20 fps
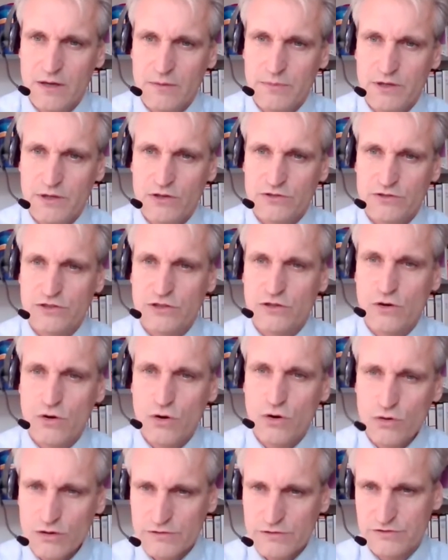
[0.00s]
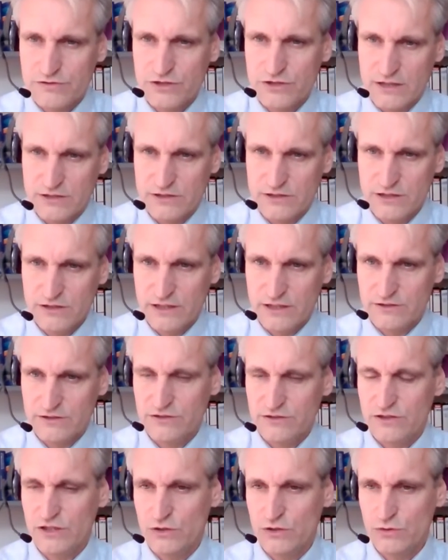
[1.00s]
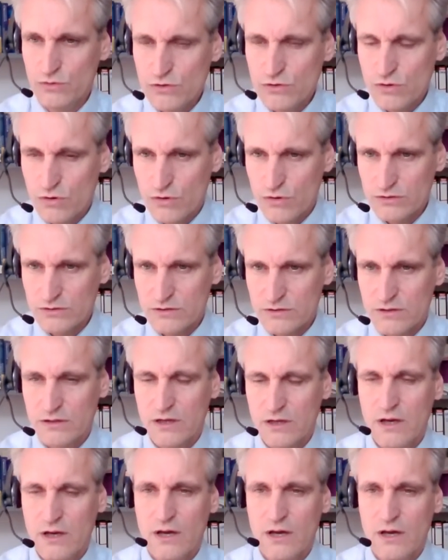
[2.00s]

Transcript: because the Court of Justice, that's the EU court,